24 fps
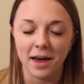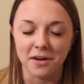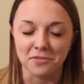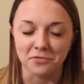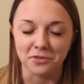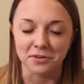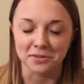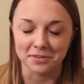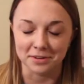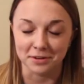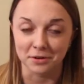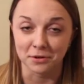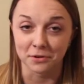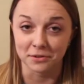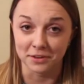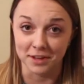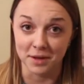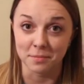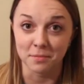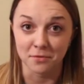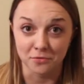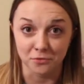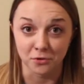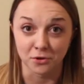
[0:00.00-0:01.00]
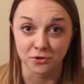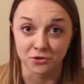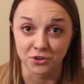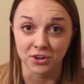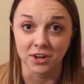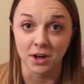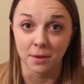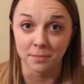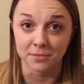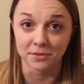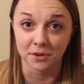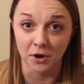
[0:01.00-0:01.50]
every single day before she
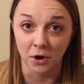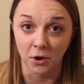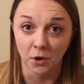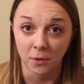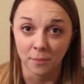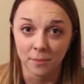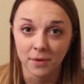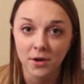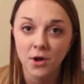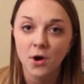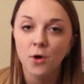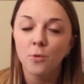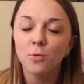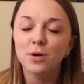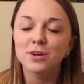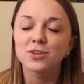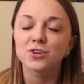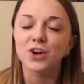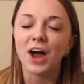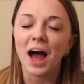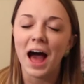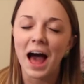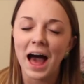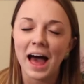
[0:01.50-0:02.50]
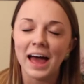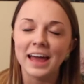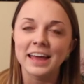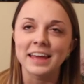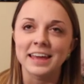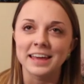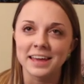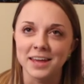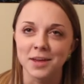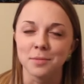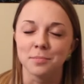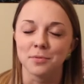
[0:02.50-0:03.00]
comes home, which I
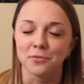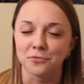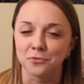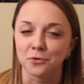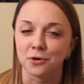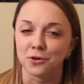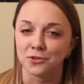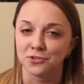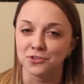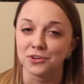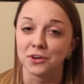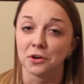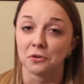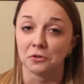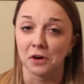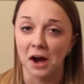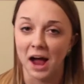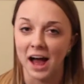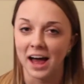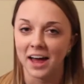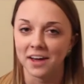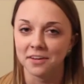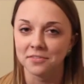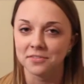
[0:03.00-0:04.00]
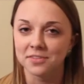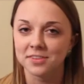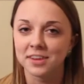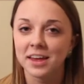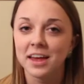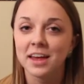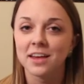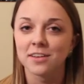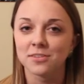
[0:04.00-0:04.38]
eat before she arrives.